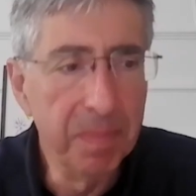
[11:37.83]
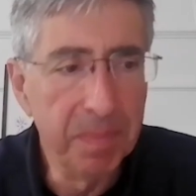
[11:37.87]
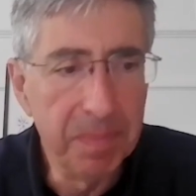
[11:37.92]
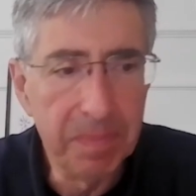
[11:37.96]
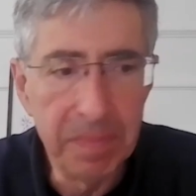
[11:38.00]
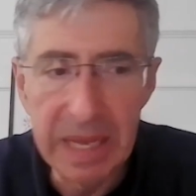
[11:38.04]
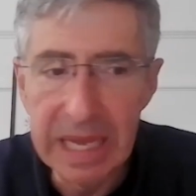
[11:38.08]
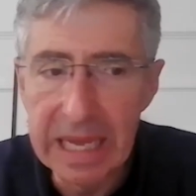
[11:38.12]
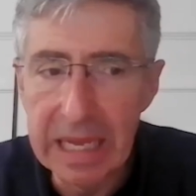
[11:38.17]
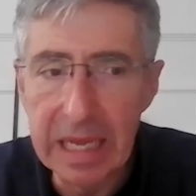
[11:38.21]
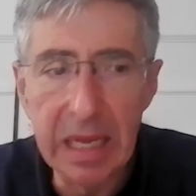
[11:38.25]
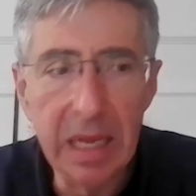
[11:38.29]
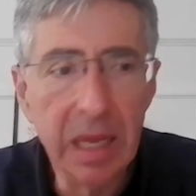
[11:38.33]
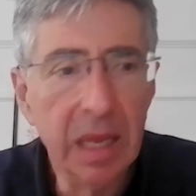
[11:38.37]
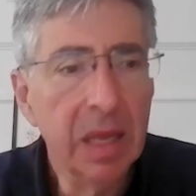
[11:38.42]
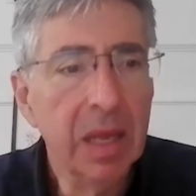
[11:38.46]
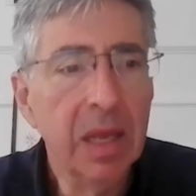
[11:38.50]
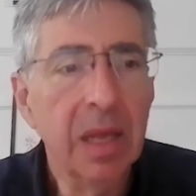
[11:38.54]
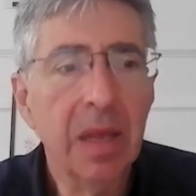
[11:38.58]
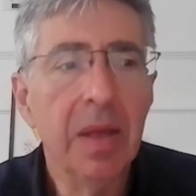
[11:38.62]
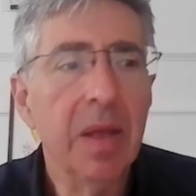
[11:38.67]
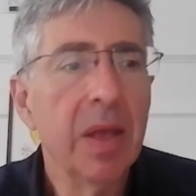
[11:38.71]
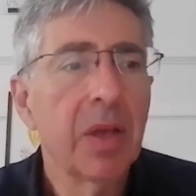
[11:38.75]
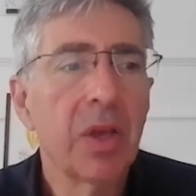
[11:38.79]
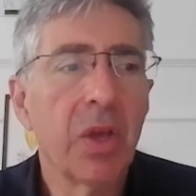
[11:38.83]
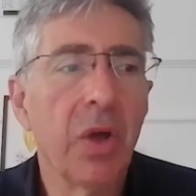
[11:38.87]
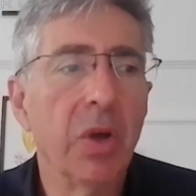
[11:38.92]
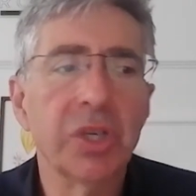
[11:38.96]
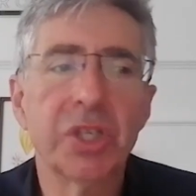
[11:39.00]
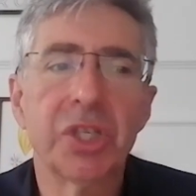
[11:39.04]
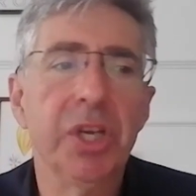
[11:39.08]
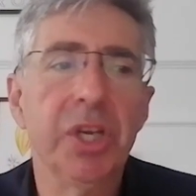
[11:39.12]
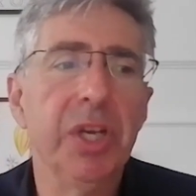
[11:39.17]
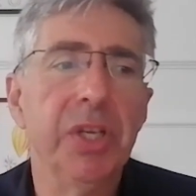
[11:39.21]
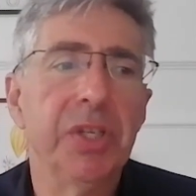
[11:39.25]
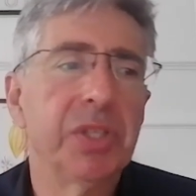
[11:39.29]
be
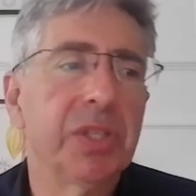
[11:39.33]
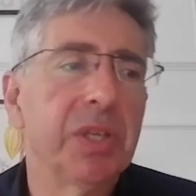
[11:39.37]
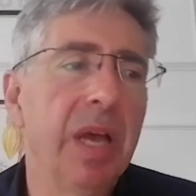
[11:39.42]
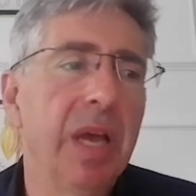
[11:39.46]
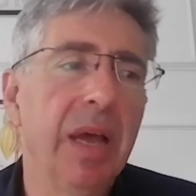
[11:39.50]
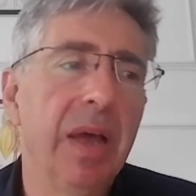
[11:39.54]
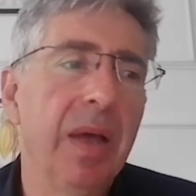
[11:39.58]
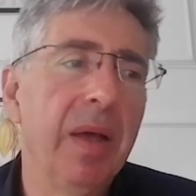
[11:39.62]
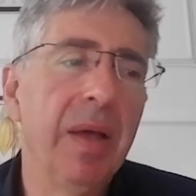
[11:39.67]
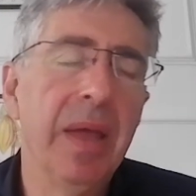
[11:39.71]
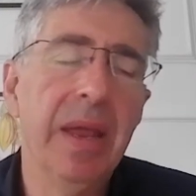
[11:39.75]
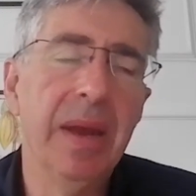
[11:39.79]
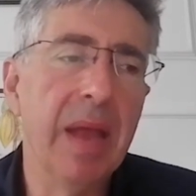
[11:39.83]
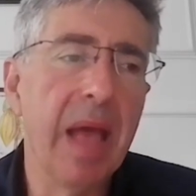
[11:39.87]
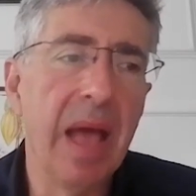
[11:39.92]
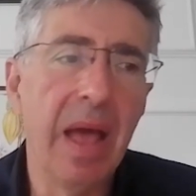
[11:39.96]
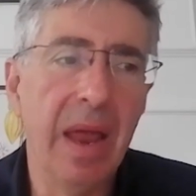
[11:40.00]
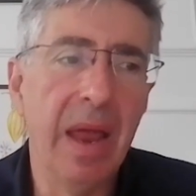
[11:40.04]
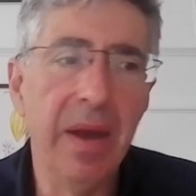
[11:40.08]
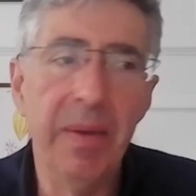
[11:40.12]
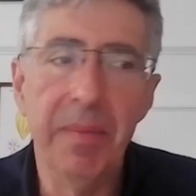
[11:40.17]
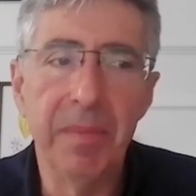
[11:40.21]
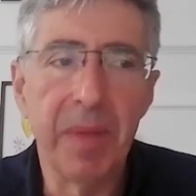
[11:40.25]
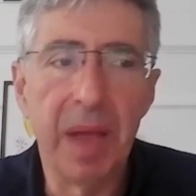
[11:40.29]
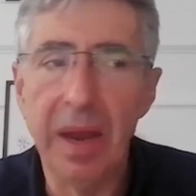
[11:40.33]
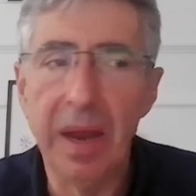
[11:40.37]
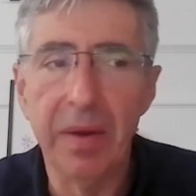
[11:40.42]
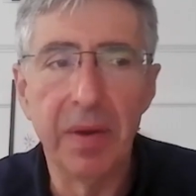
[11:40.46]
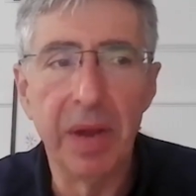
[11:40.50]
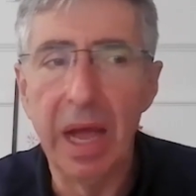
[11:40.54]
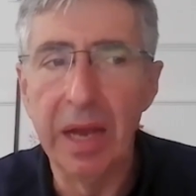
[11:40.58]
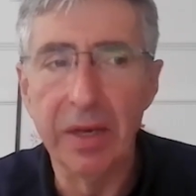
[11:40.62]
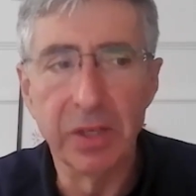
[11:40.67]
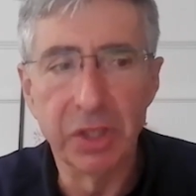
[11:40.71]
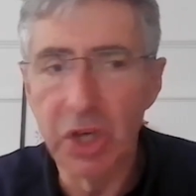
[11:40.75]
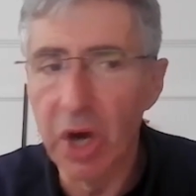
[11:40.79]
conscious and
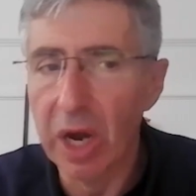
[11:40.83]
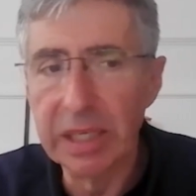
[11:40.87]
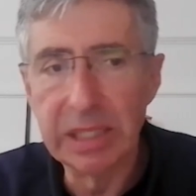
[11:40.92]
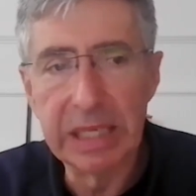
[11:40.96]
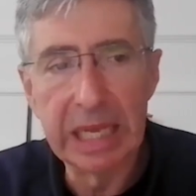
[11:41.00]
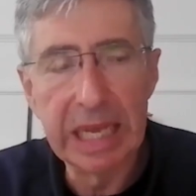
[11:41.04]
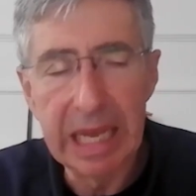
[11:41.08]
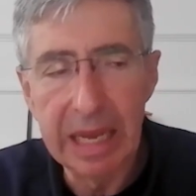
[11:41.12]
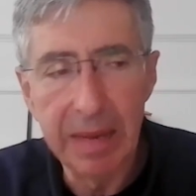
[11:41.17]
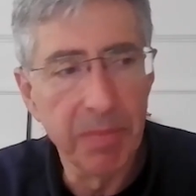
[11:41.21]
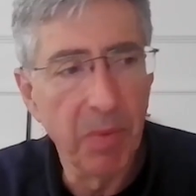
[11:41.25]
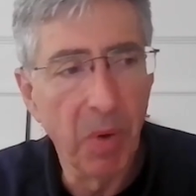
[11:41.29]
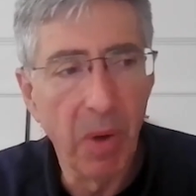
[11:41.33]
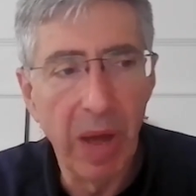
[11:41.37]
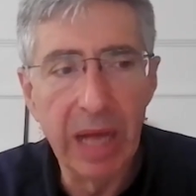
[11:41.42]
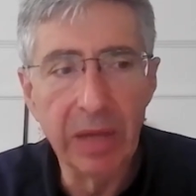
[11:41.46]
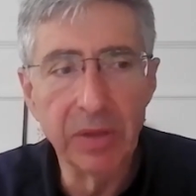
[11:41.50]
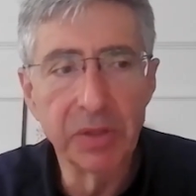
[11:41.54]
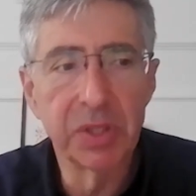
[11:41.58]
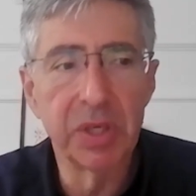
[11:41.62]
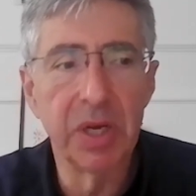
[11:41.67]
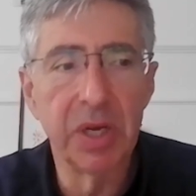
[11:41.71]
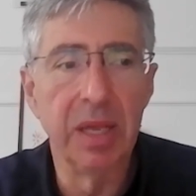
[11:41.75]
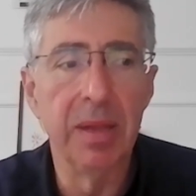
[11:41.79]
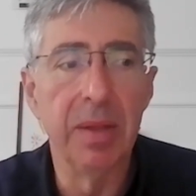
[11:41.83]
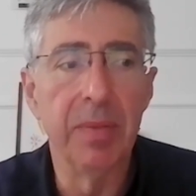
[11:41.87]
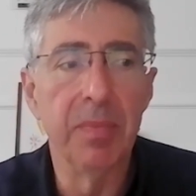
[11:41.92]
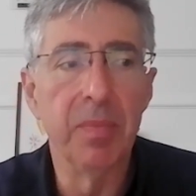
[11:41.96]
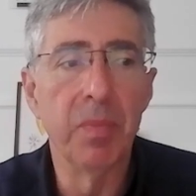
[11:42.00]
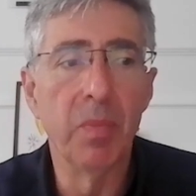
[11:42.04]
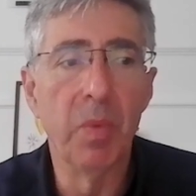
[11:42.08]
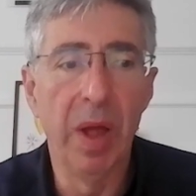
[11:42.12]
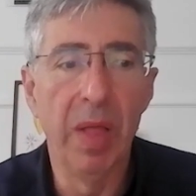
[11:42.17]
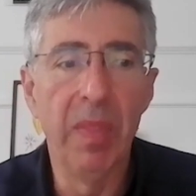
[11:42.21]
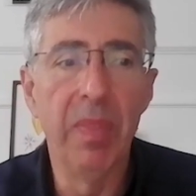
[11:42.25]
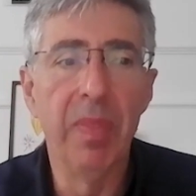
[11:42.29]
trying to eat more healthily
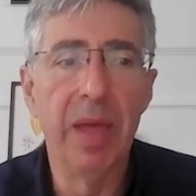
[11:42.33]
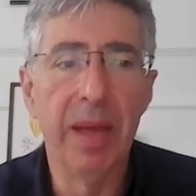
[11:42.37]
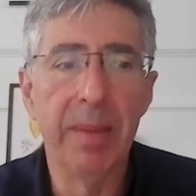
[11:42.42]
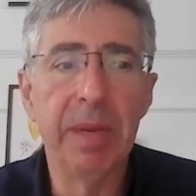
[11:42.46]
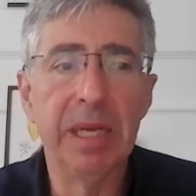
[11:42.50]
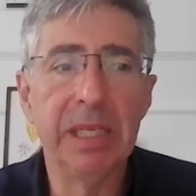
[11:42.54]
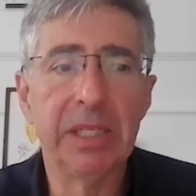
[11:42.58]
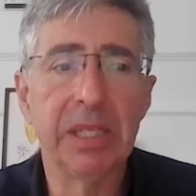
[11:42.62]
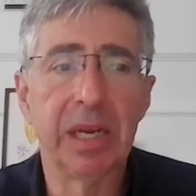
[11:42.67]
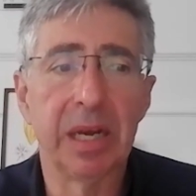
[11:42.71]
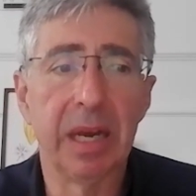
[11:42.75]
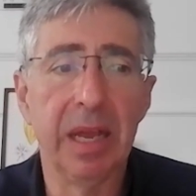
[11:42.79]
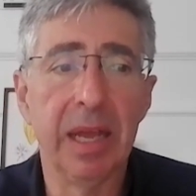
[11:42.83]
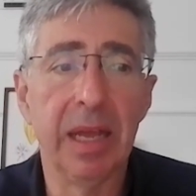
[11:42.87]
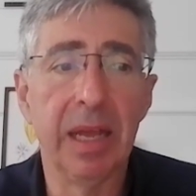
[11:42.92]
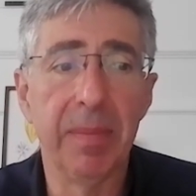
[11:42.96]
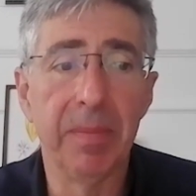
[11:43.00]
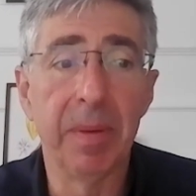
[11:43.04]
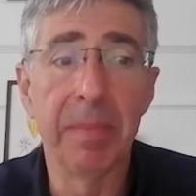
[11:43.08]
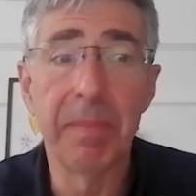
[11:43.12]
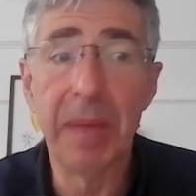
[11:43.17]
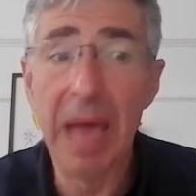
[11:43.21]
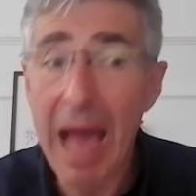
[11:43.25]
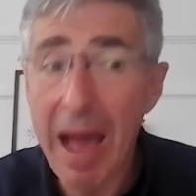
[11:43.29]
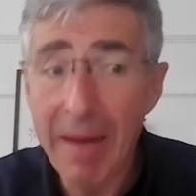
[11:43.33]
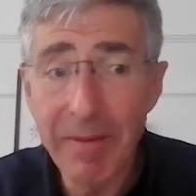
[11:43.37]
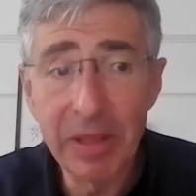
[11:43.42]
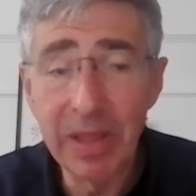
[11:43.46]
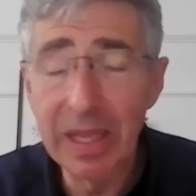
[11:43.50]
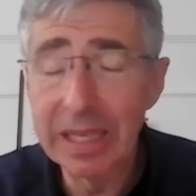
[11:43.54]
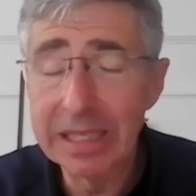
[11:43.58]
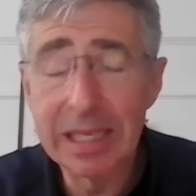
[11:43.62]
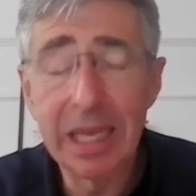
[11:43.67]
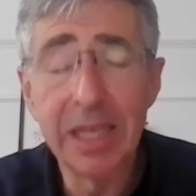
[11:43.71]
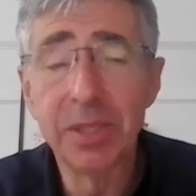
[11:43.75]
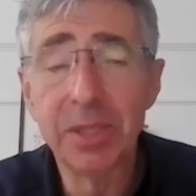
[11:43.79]
when they're basically having
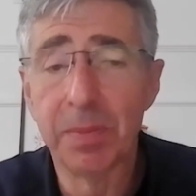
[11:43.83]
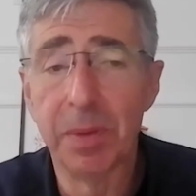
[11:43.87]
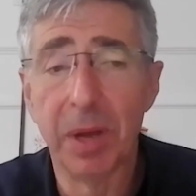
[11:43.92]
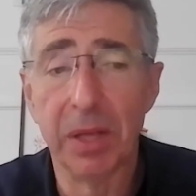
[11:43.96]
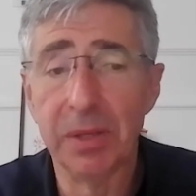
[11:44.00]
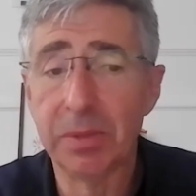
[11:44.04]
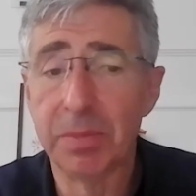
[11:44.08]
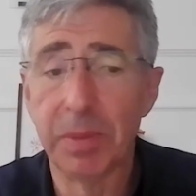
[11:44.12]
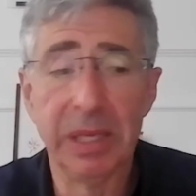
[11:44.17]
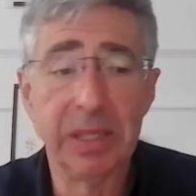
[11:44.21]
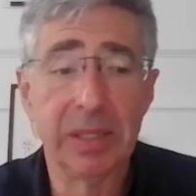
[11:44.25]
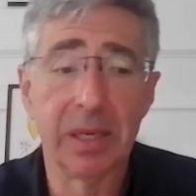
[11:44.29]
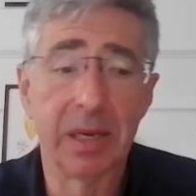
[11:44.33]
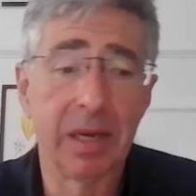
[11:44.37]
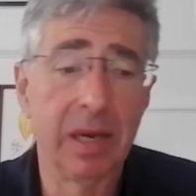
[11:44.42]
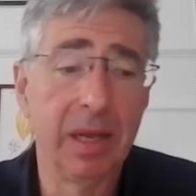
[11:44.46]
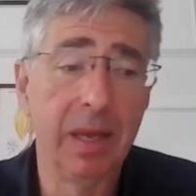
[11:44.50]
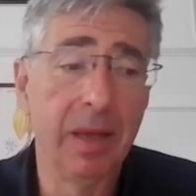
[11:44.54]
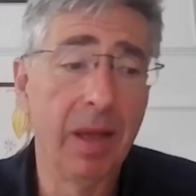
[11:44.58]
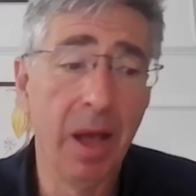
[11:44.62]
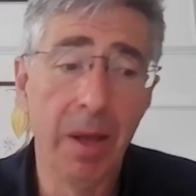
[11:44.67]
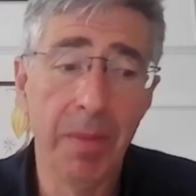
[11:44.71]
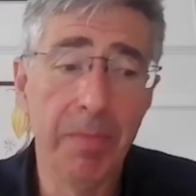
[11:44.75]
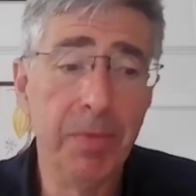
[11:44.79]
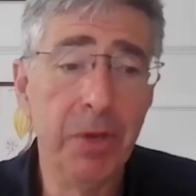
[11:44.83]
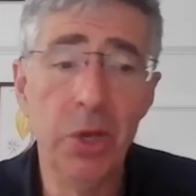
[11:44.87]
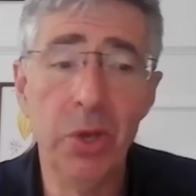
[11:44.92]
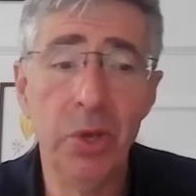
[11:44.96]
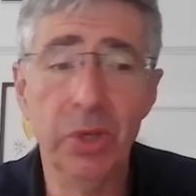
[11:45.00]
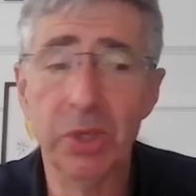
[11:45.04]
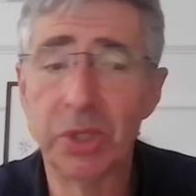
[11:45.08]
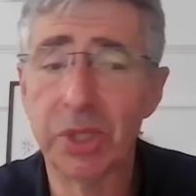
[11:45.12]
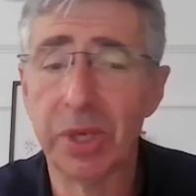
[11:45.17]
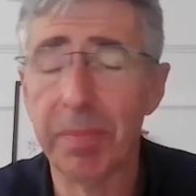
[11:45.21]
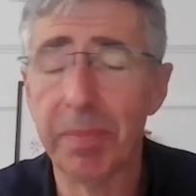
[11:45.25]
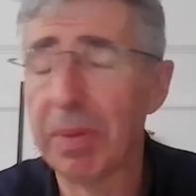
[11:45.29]
their taste buds basically
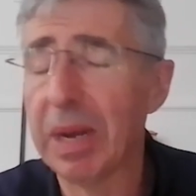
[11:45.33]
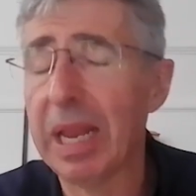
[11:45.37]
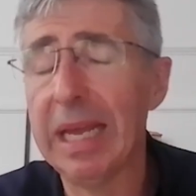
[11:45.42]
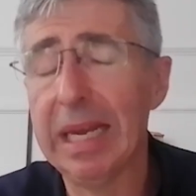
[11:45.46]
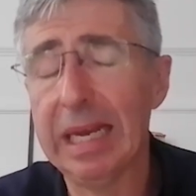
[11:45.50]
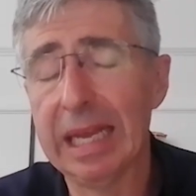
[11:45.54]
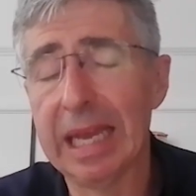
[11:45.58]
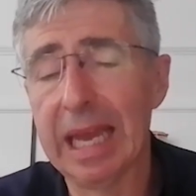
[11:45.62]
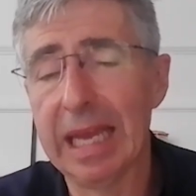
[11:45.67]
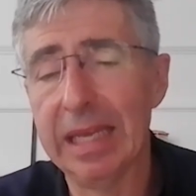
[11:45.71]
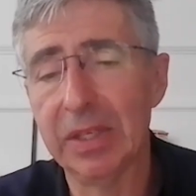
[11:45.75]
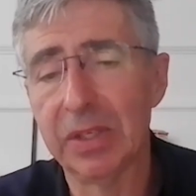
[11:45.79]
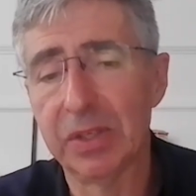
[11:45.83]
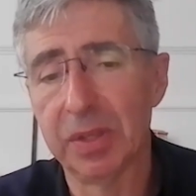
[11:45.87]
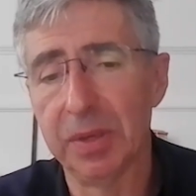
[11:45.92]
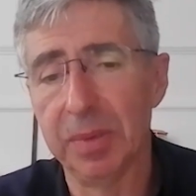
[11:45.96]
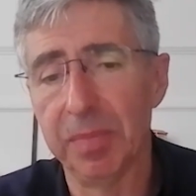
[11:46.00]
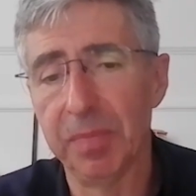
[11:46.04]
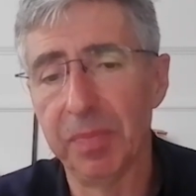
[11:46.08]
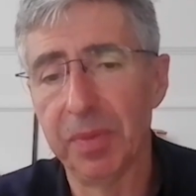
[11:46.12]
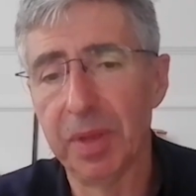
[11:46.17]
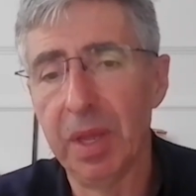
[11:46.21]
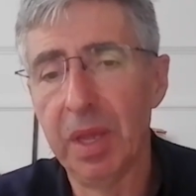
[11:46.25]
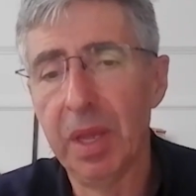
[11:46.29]
abused and played against them.